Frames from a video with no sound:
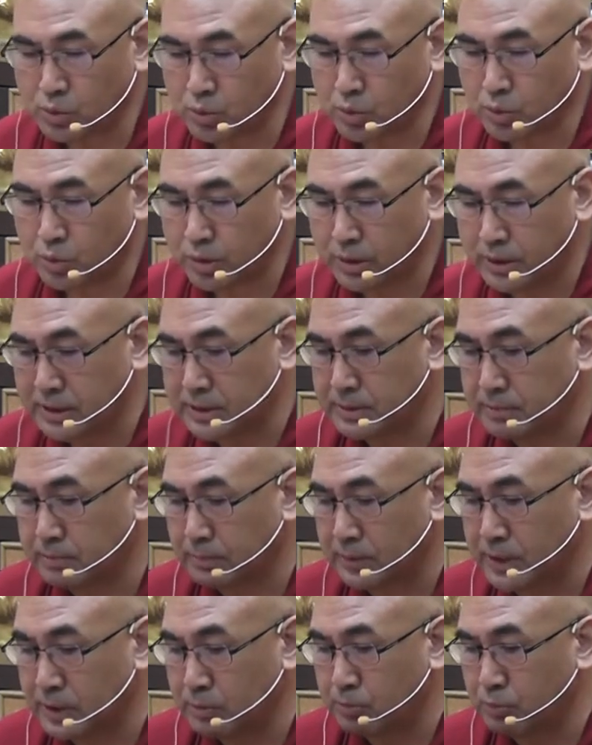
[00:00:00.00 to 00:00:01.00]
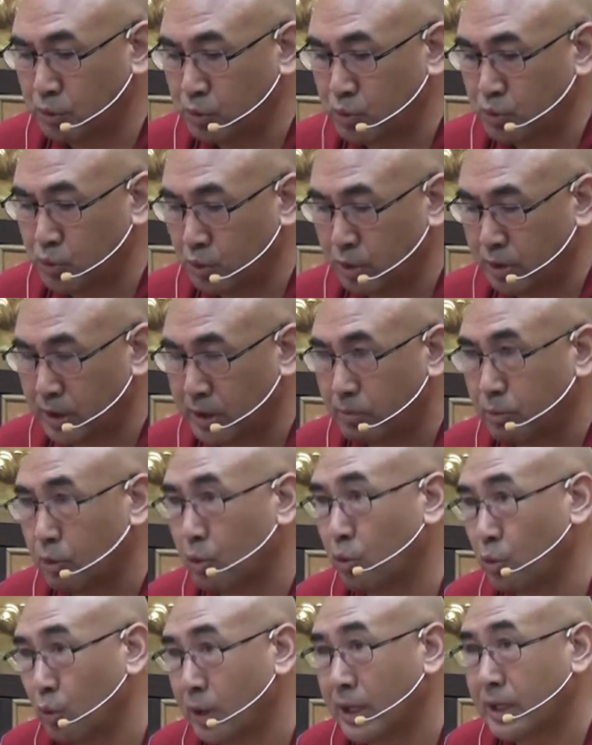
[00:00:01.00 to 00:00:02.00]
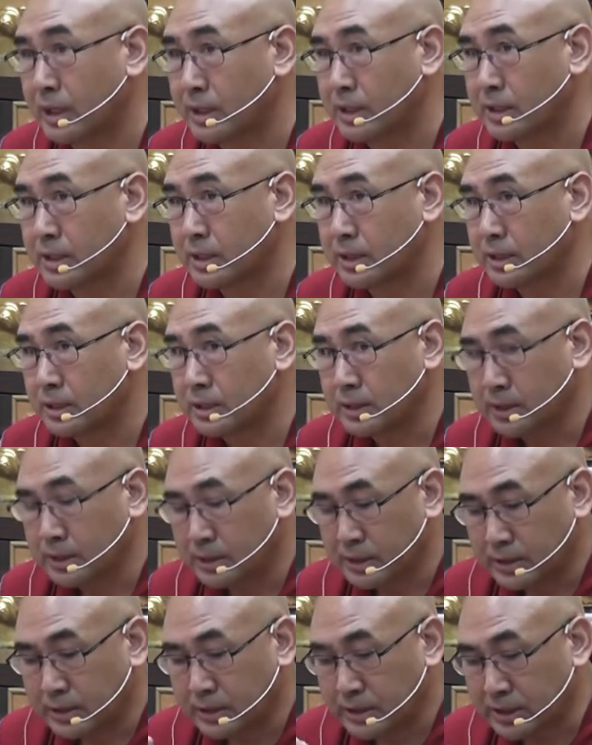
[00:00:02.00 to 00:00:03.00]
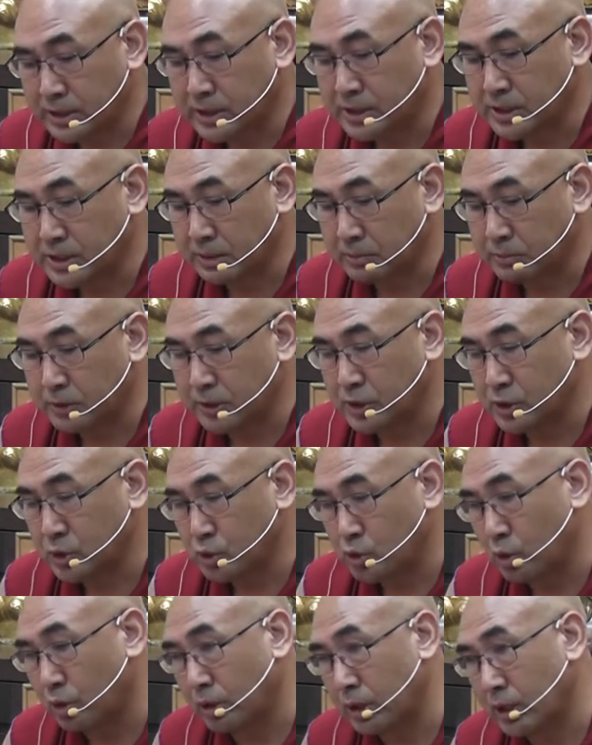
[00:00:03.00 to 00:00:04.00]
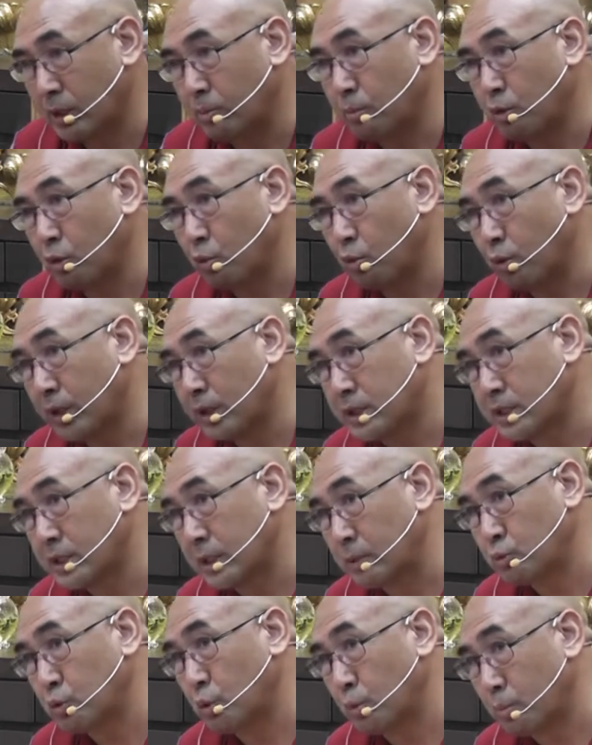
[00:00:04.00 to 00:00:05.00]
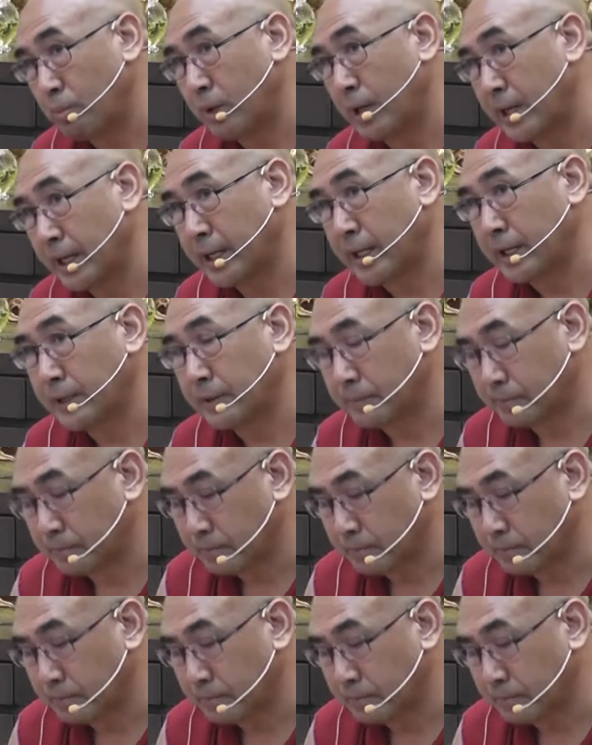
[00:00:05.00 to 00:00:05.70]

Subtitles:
know this book talking about what. This chapter is talking about what types of mind.